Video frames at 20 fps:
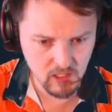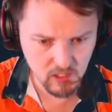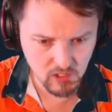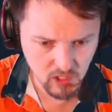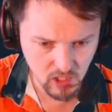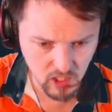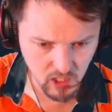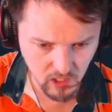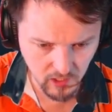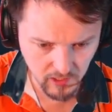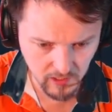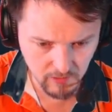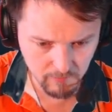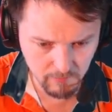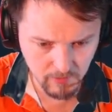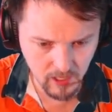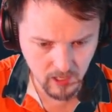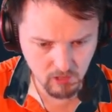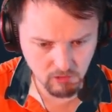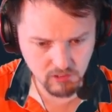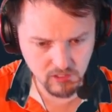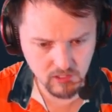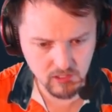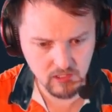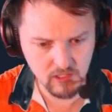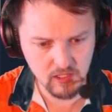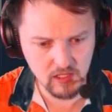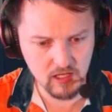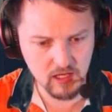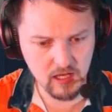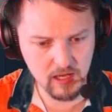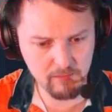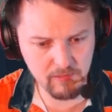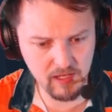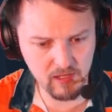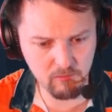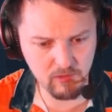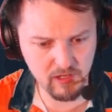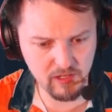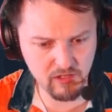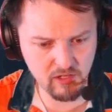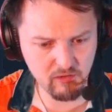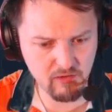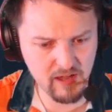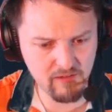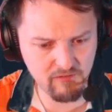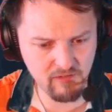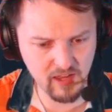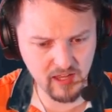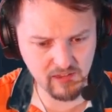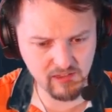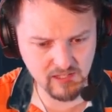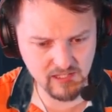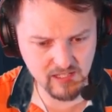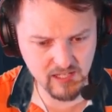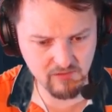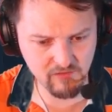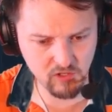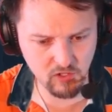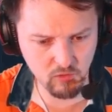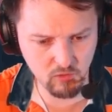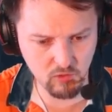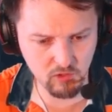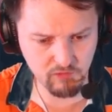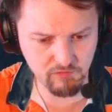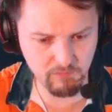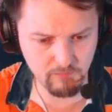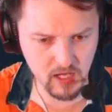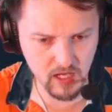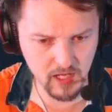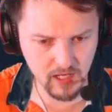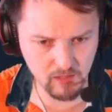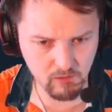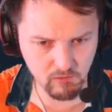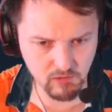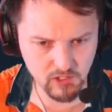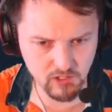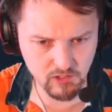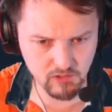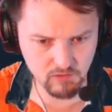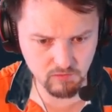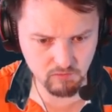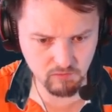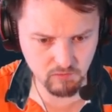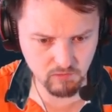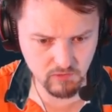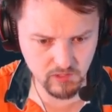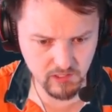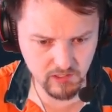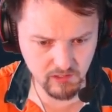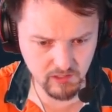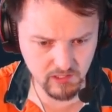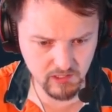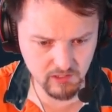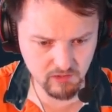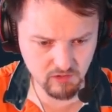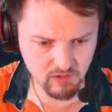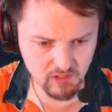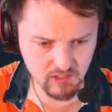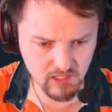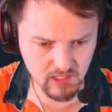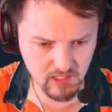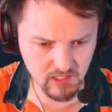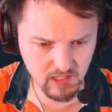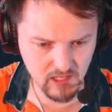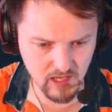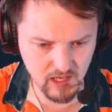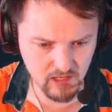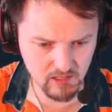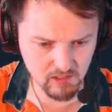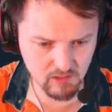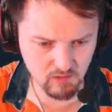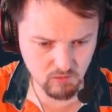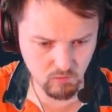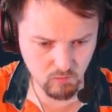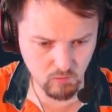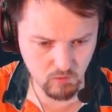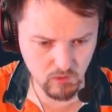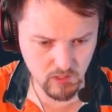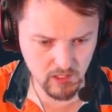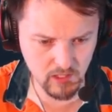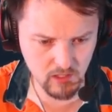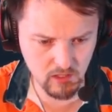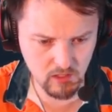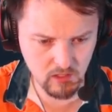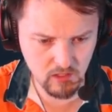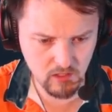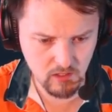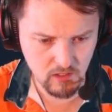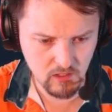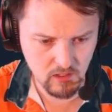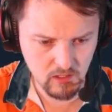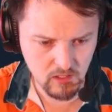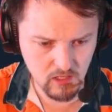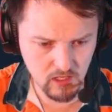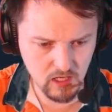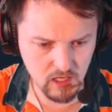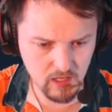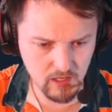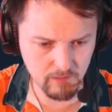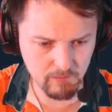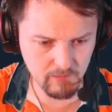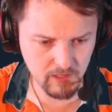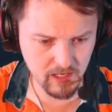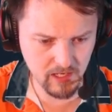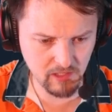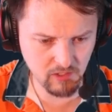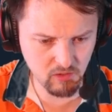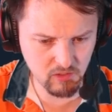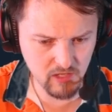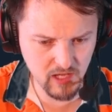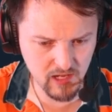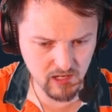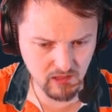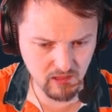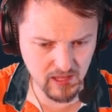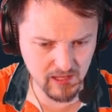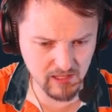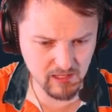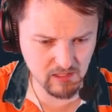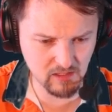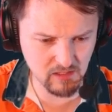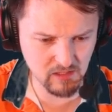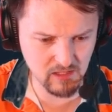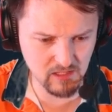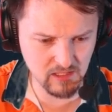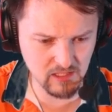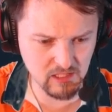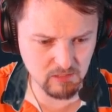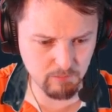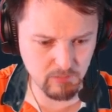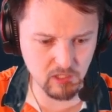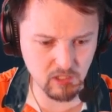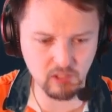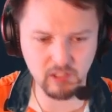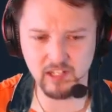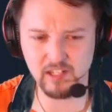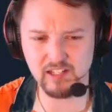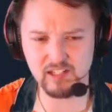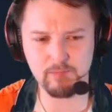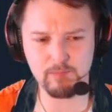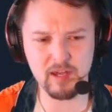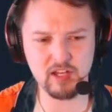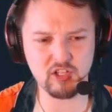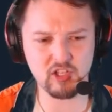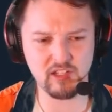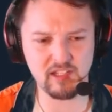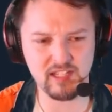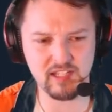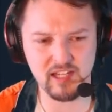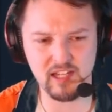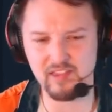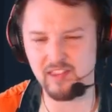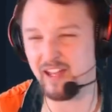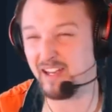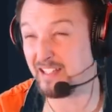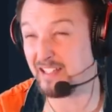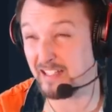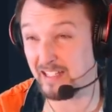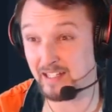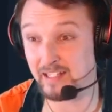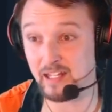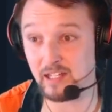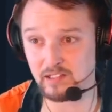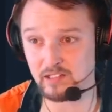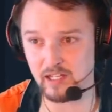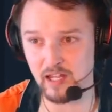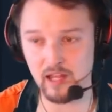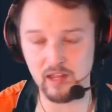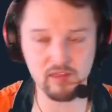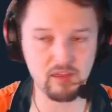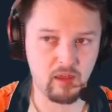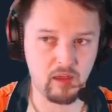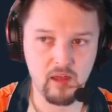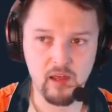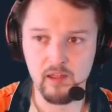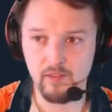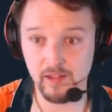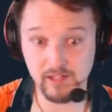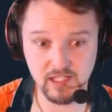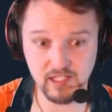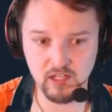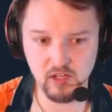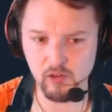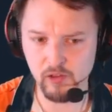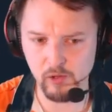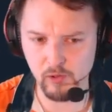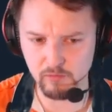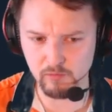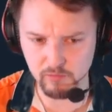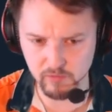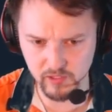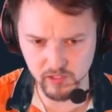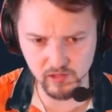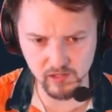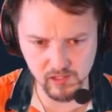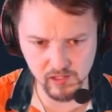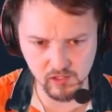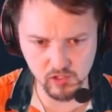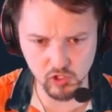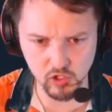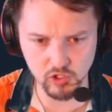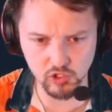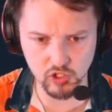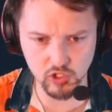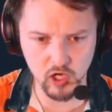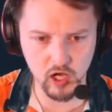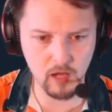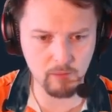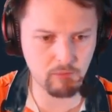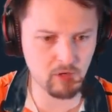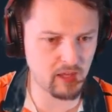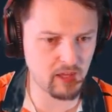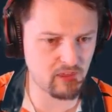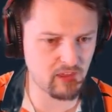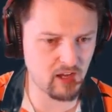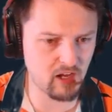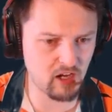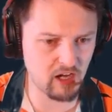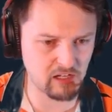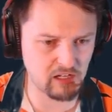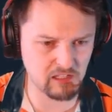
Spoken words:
talking about. I mean, we do have like the 7-Dwarf Mine, which is really interesting as well. And I do kind of like this build, and especially seeing that it did get 10th. That's still a really good job right there, and